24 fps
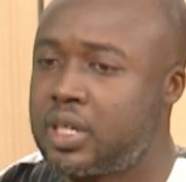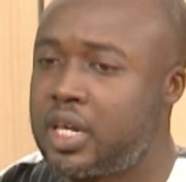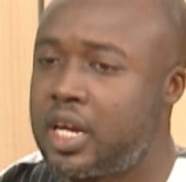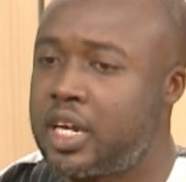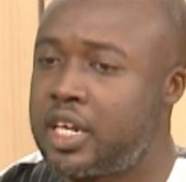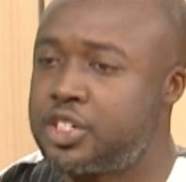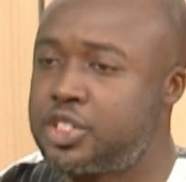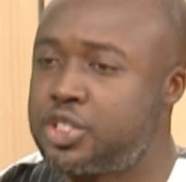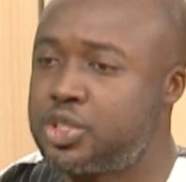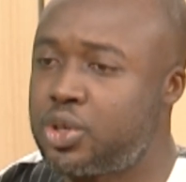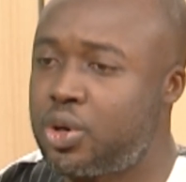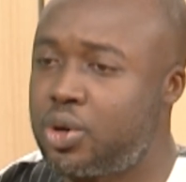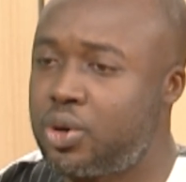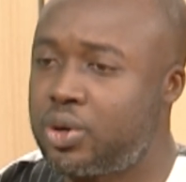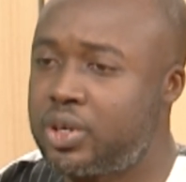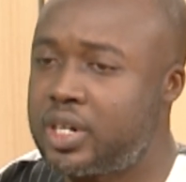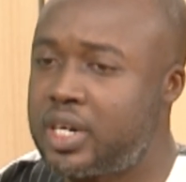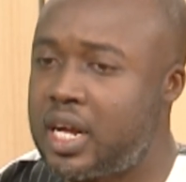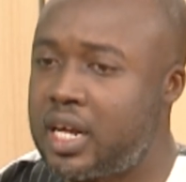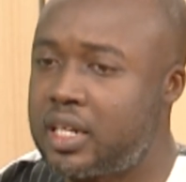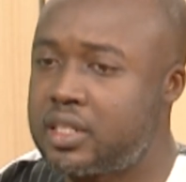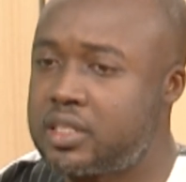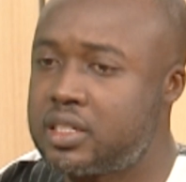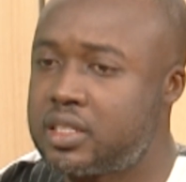ensure
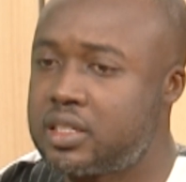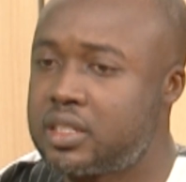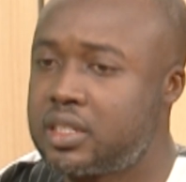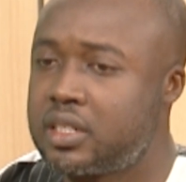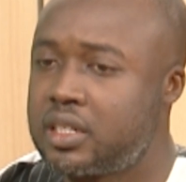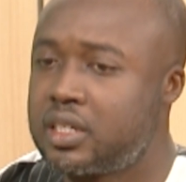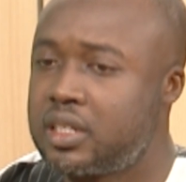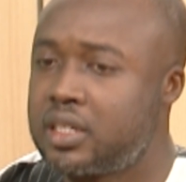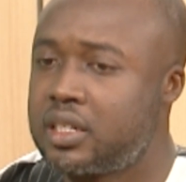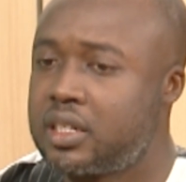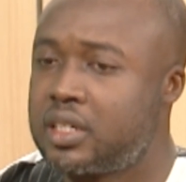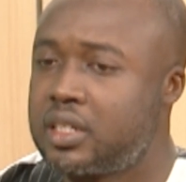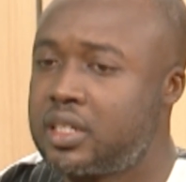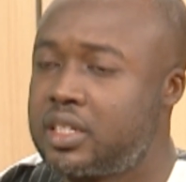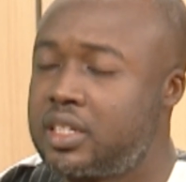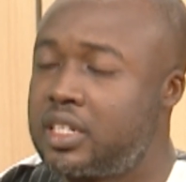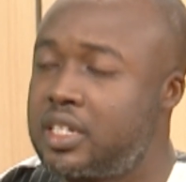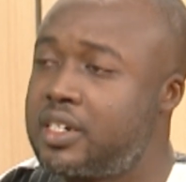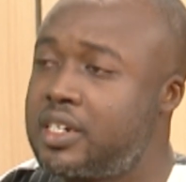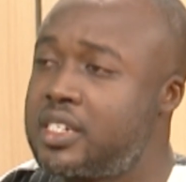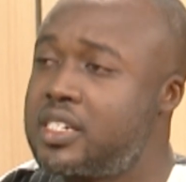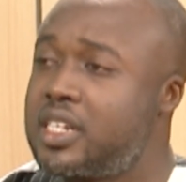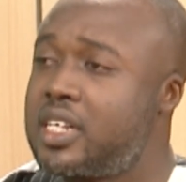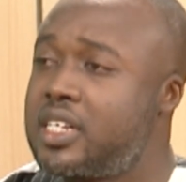that
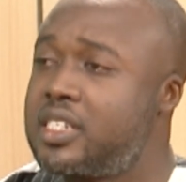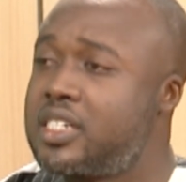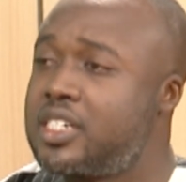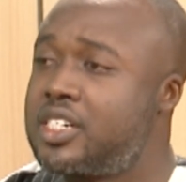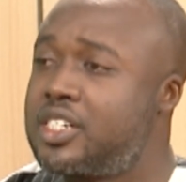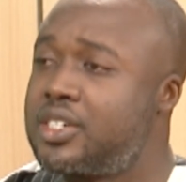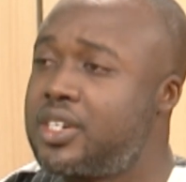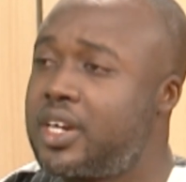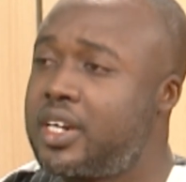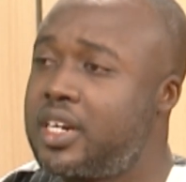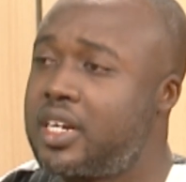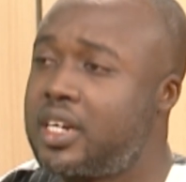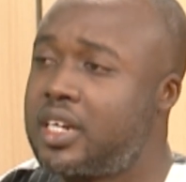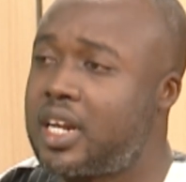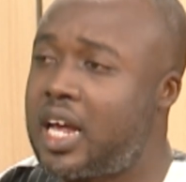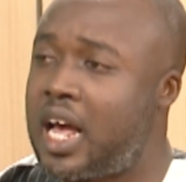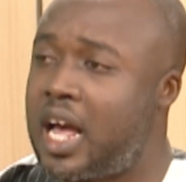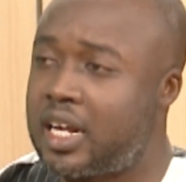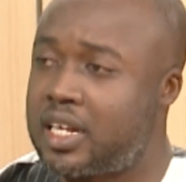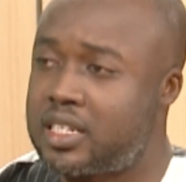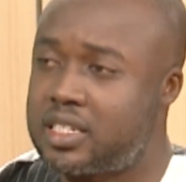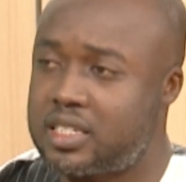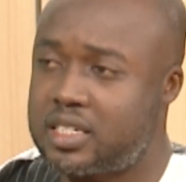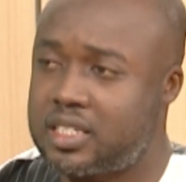the Residency Training
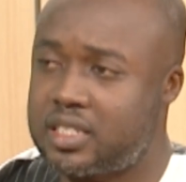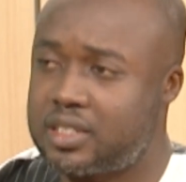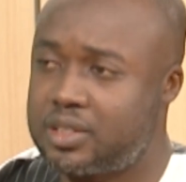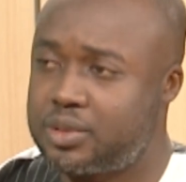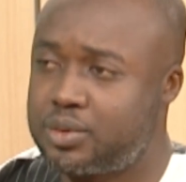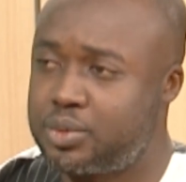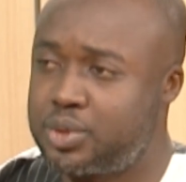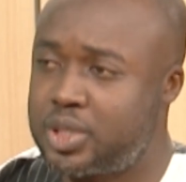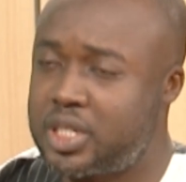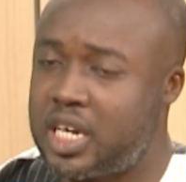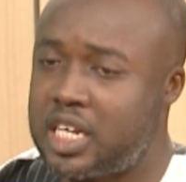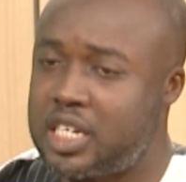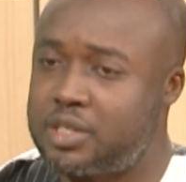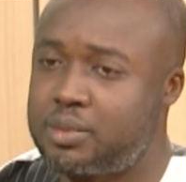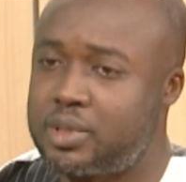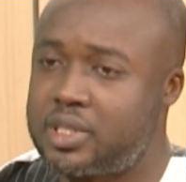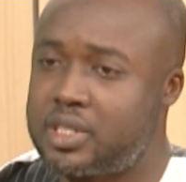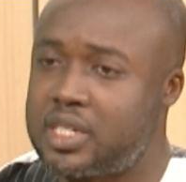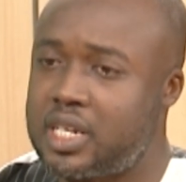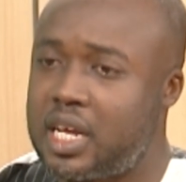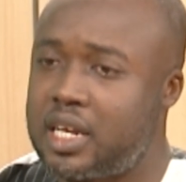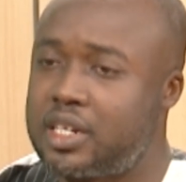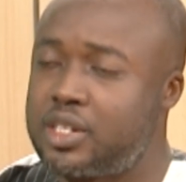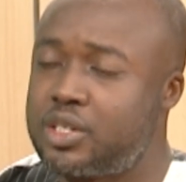Act, which has been
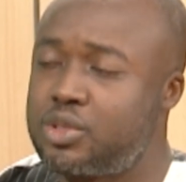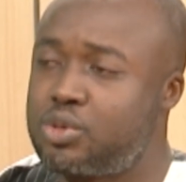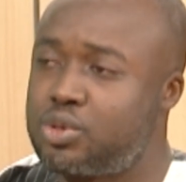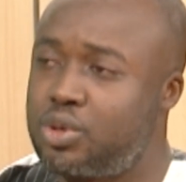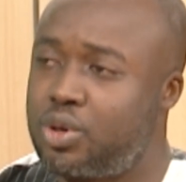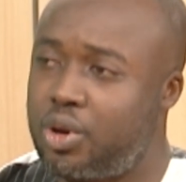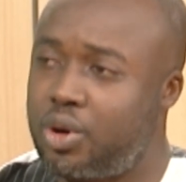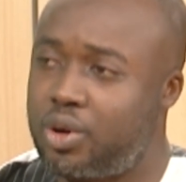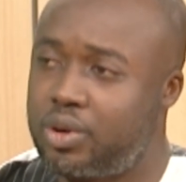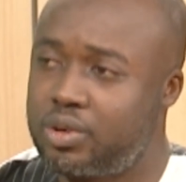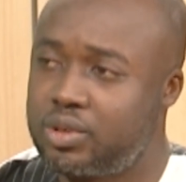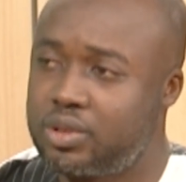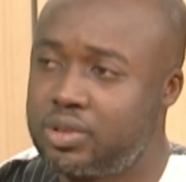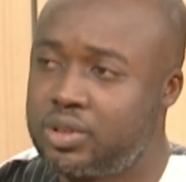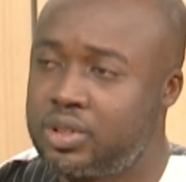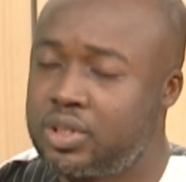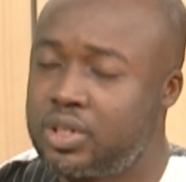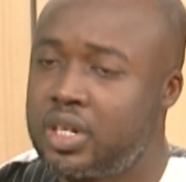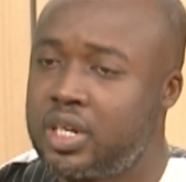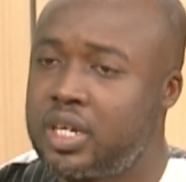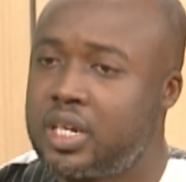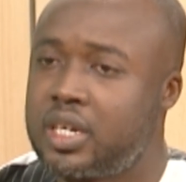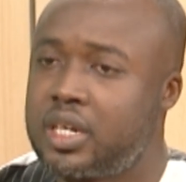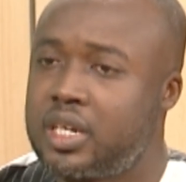signed into law,
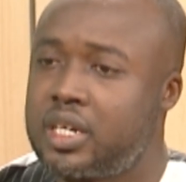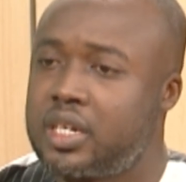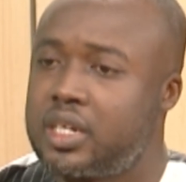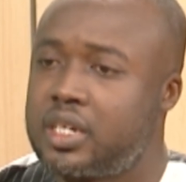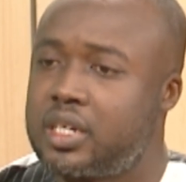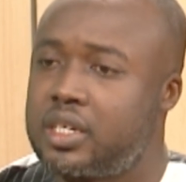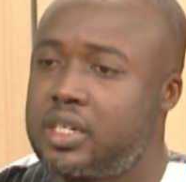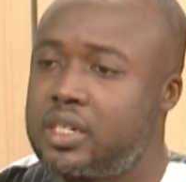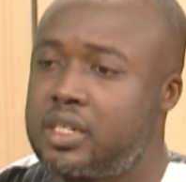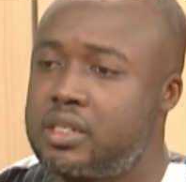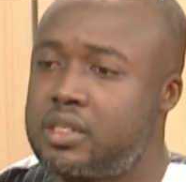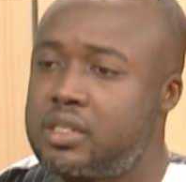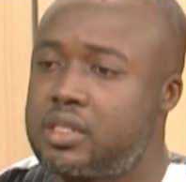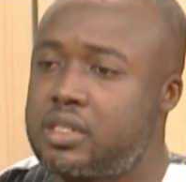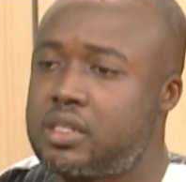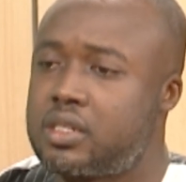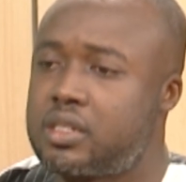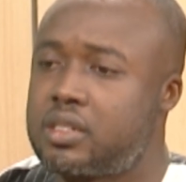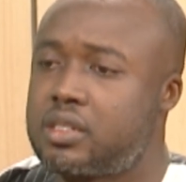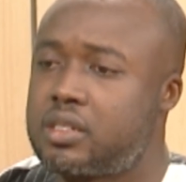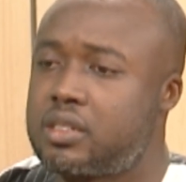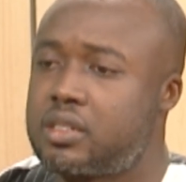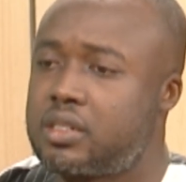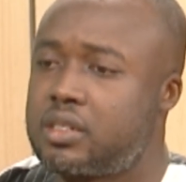
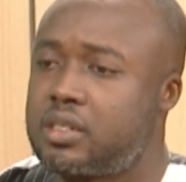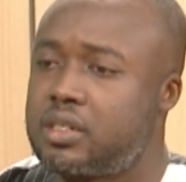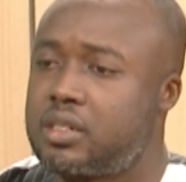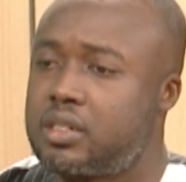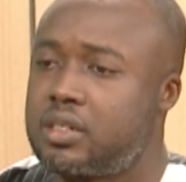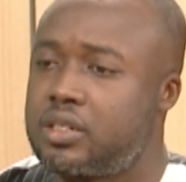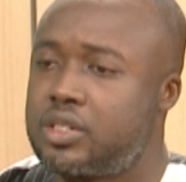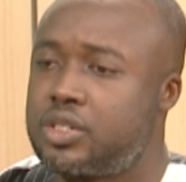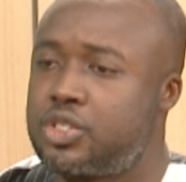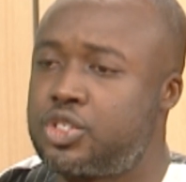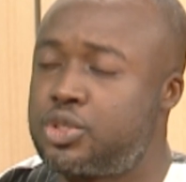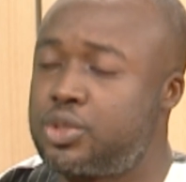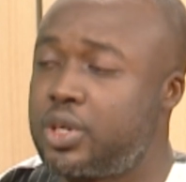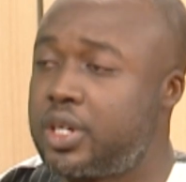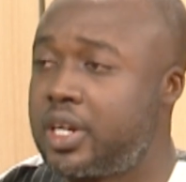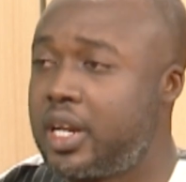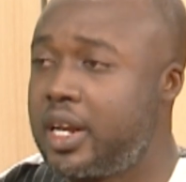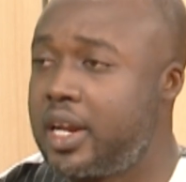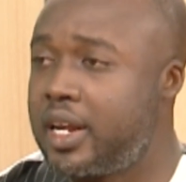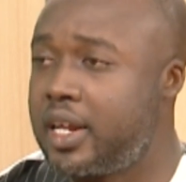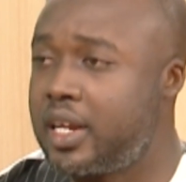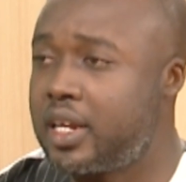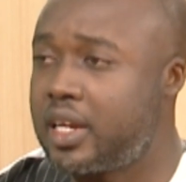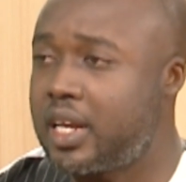is
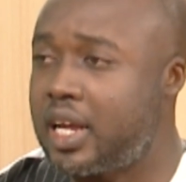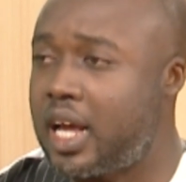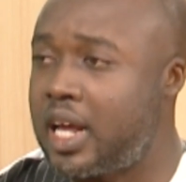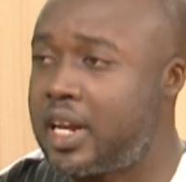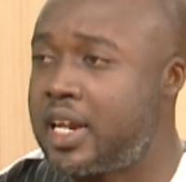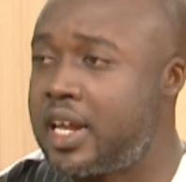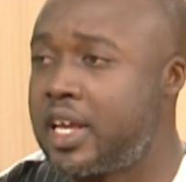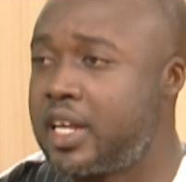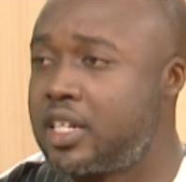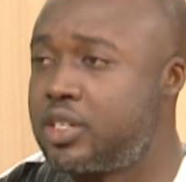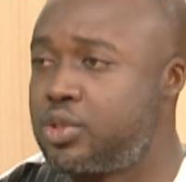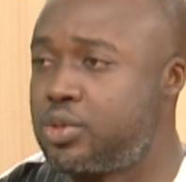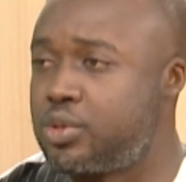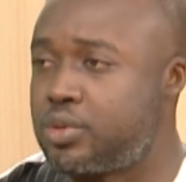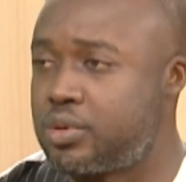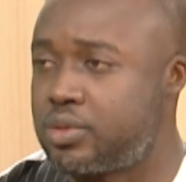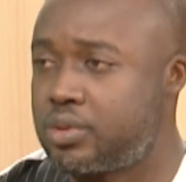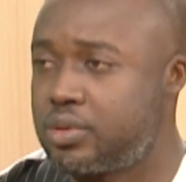strictly adhered to.